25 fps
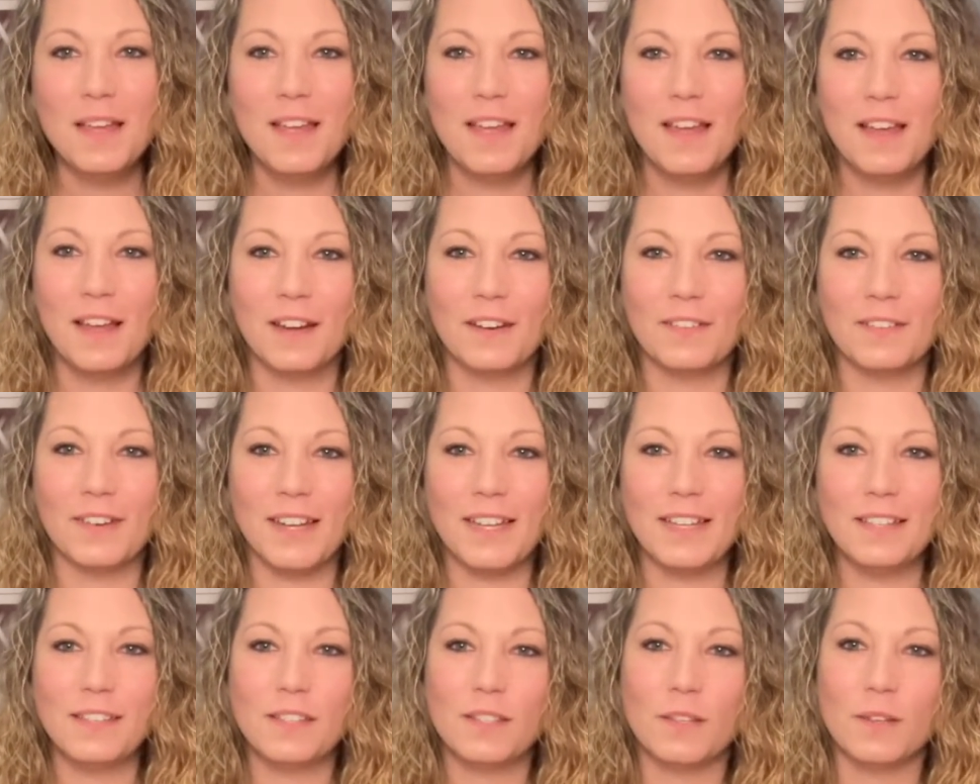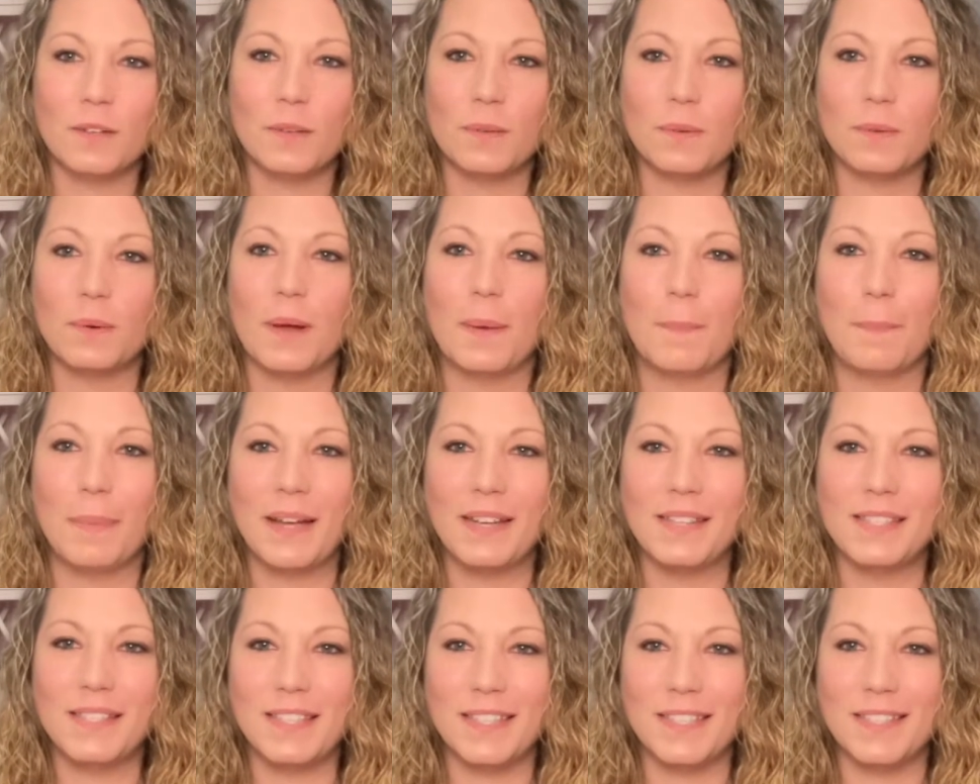All right, so
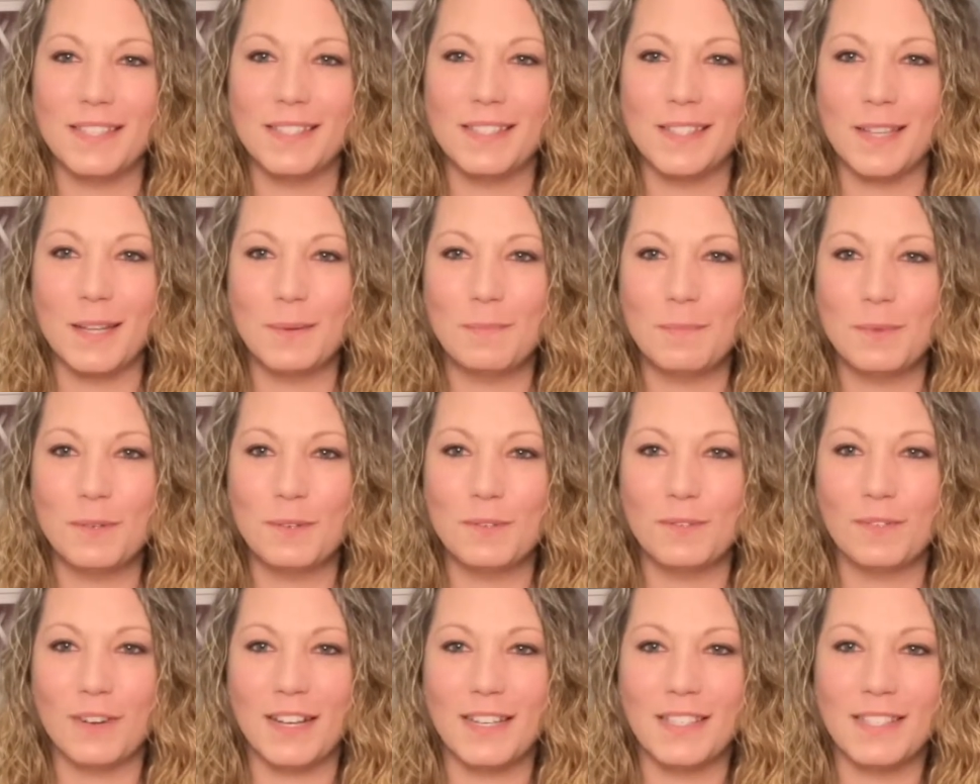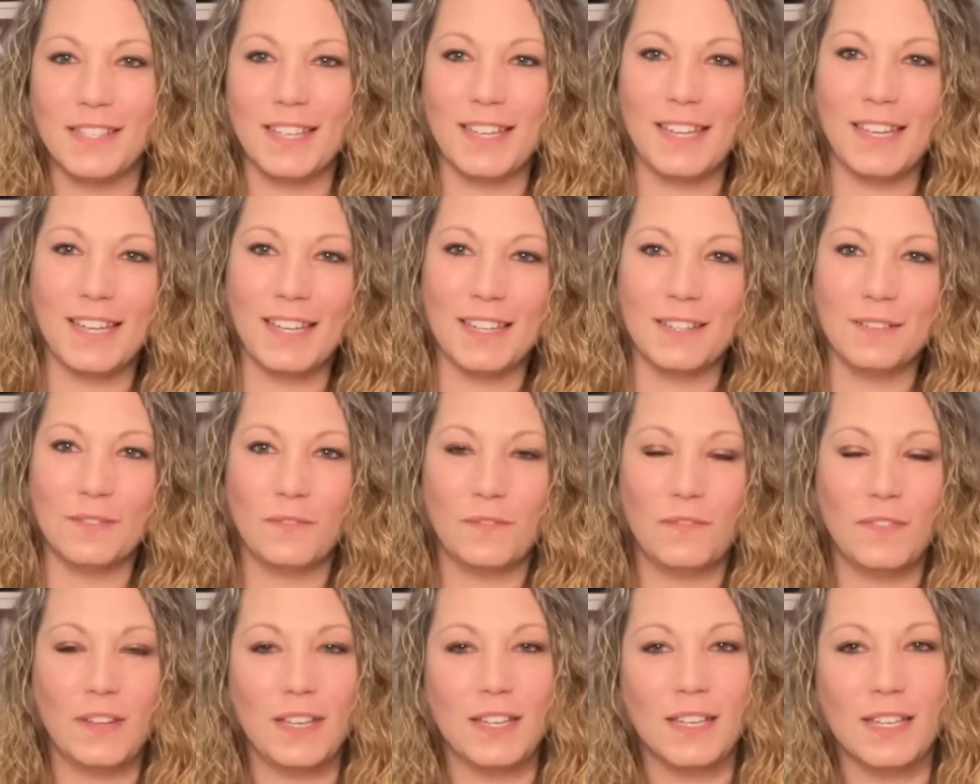Pisces, Sun, Moon, Rising, and
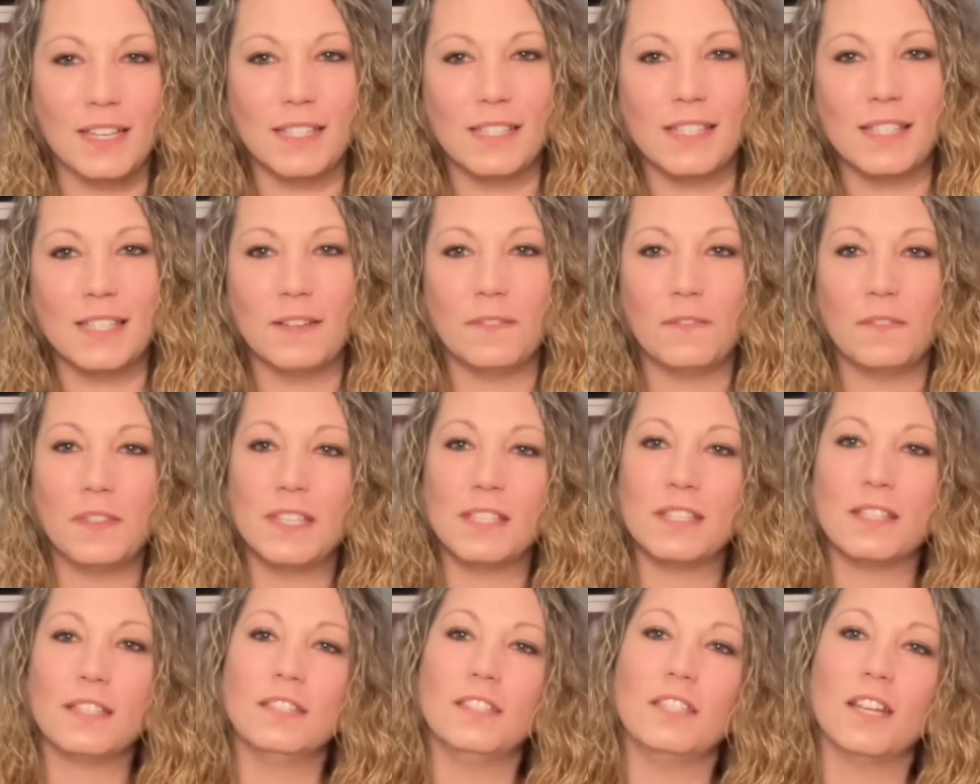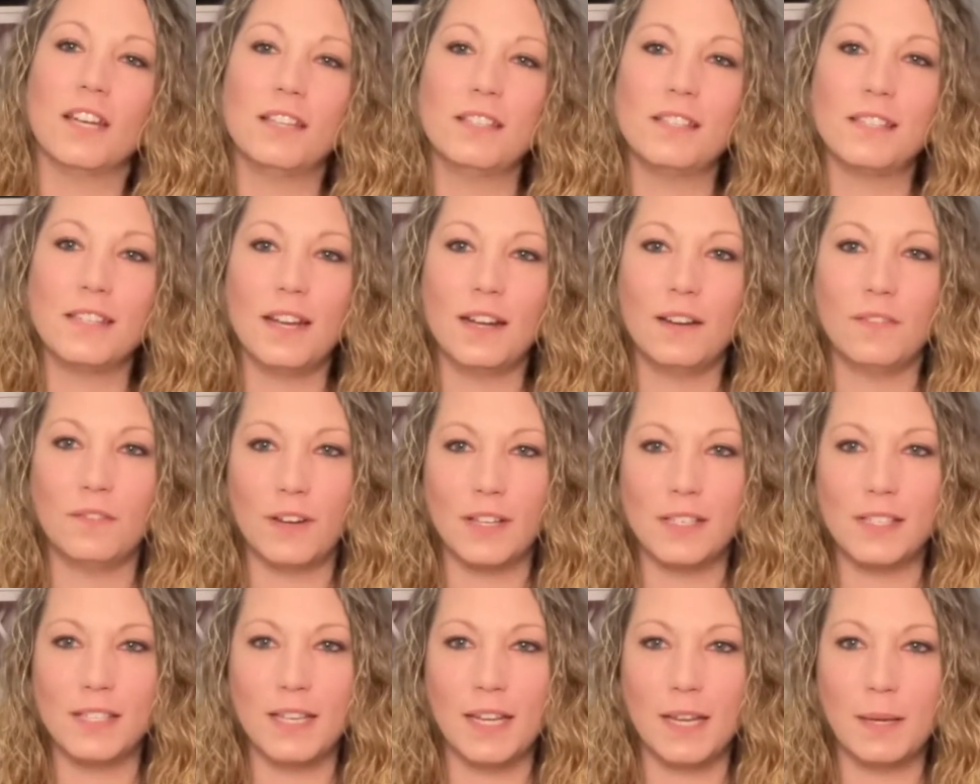Venus. If this does not
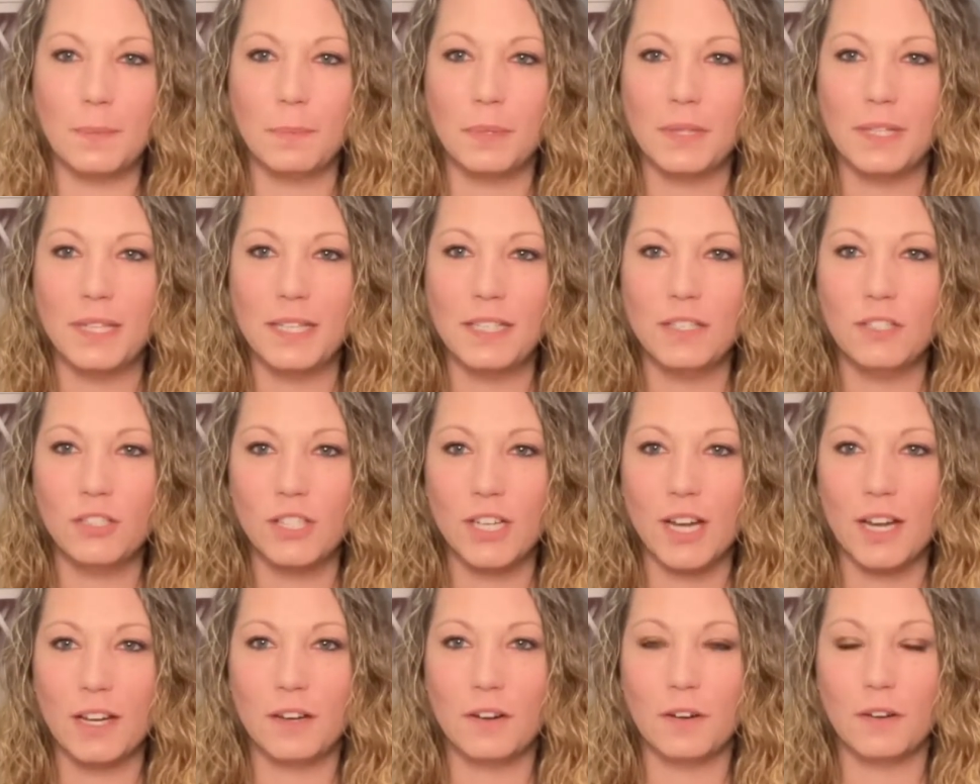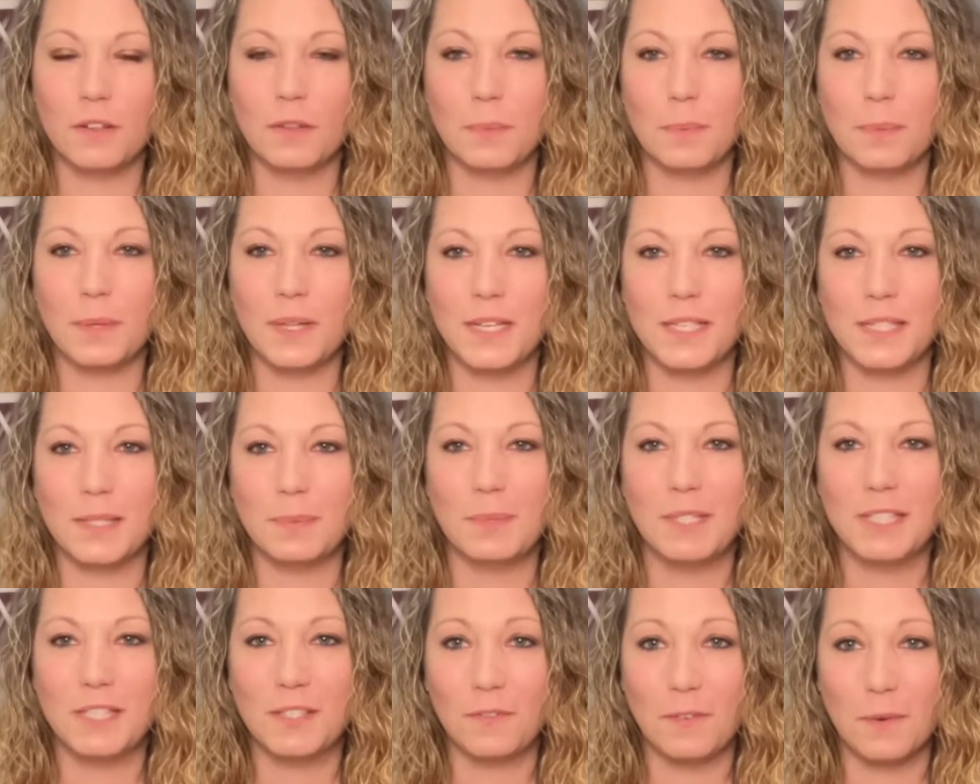resonate, please check your other
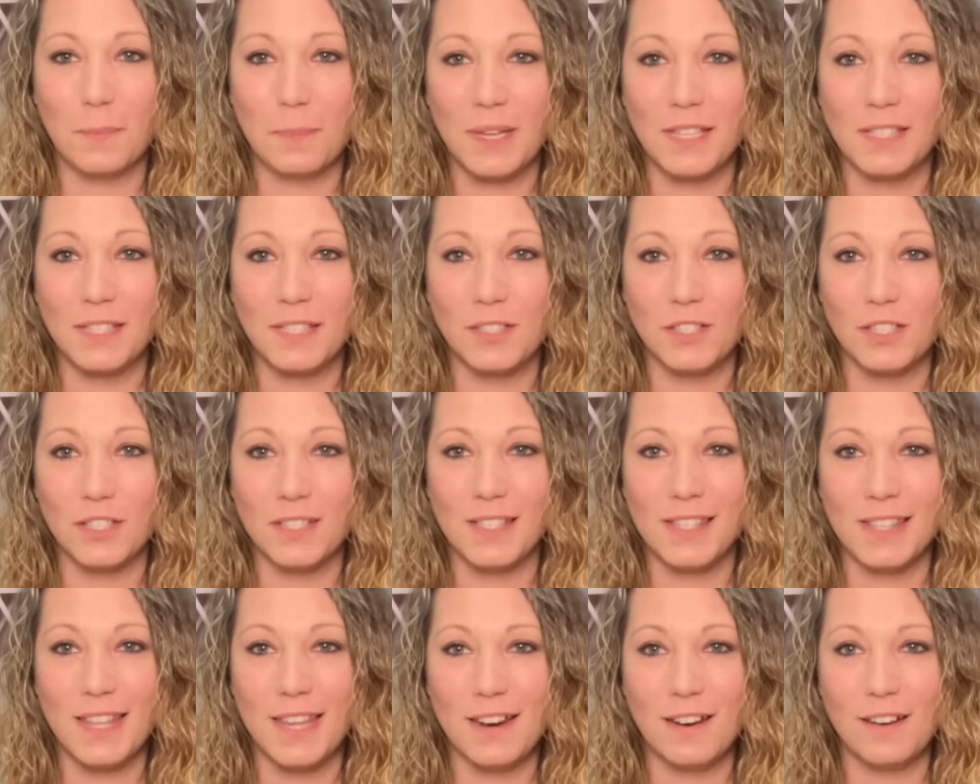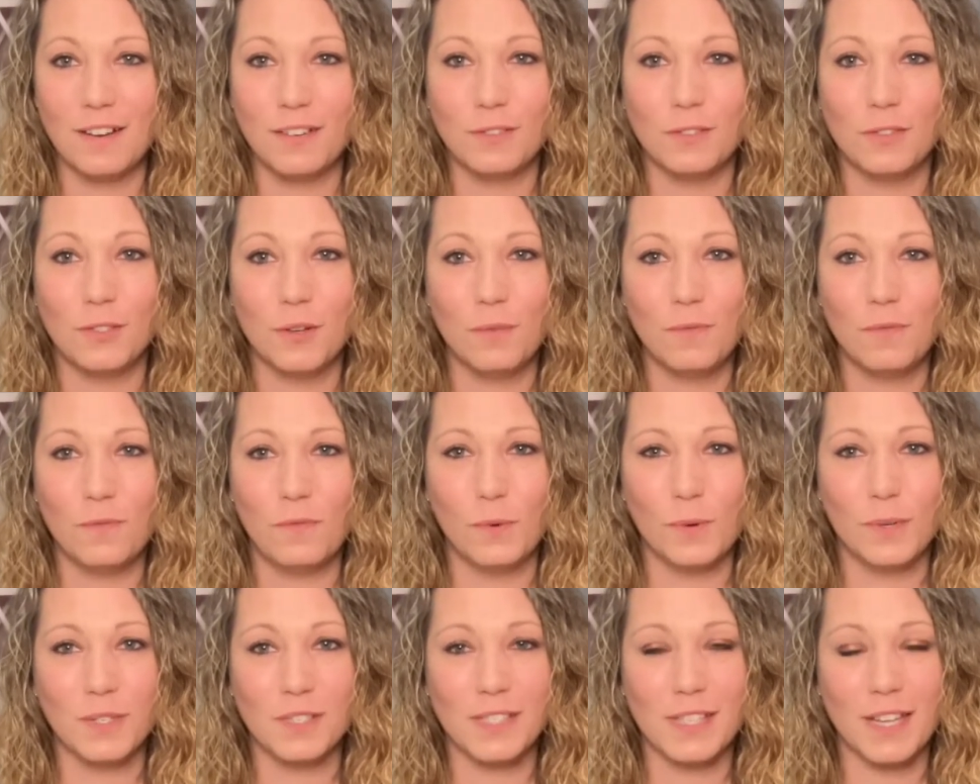placements for messages there. Don't
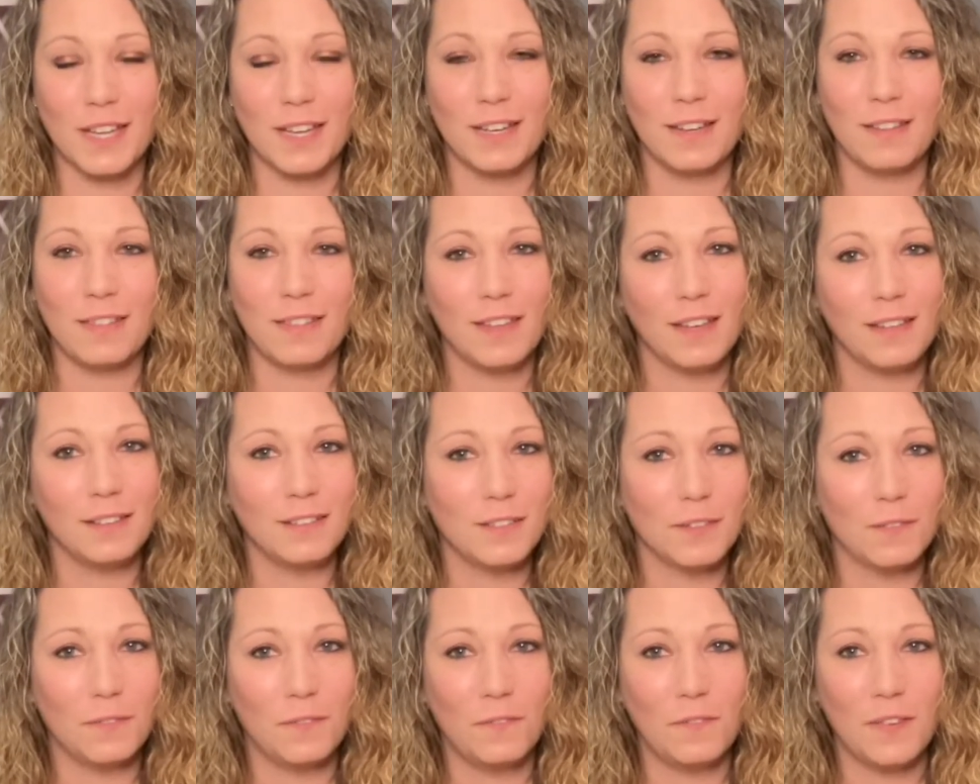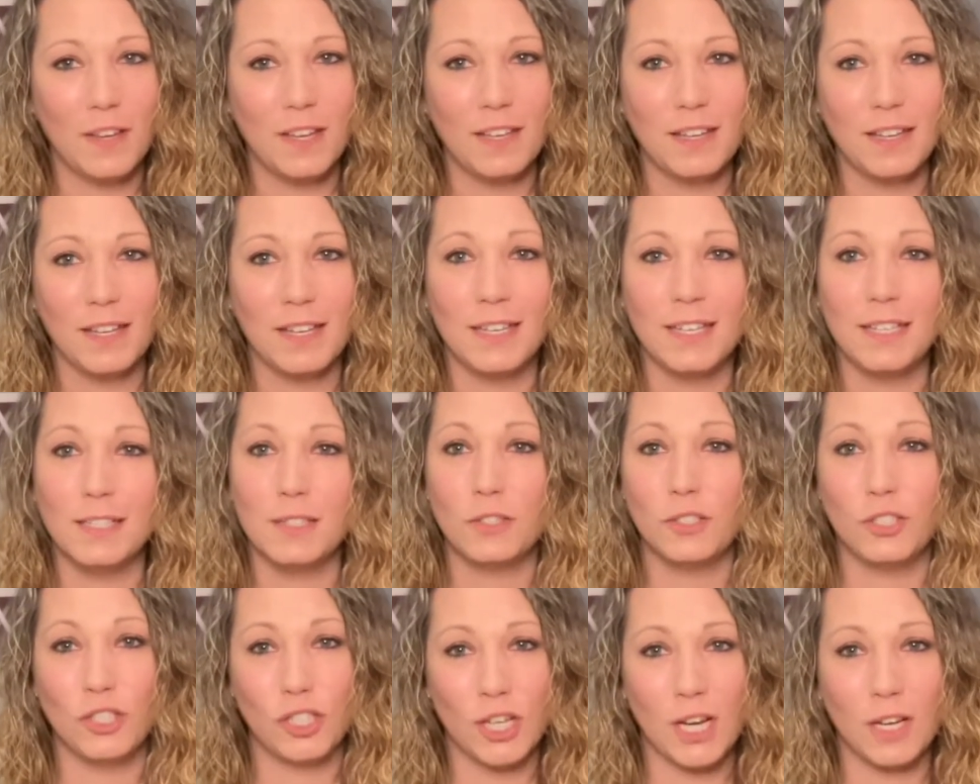force anything to fit. It
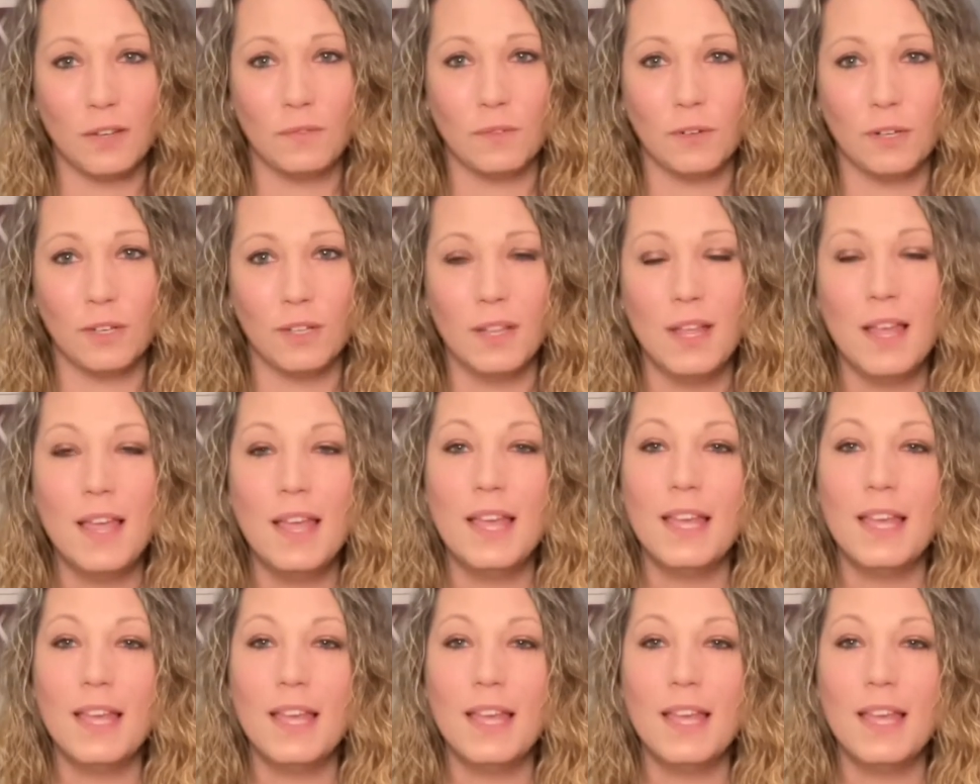is general.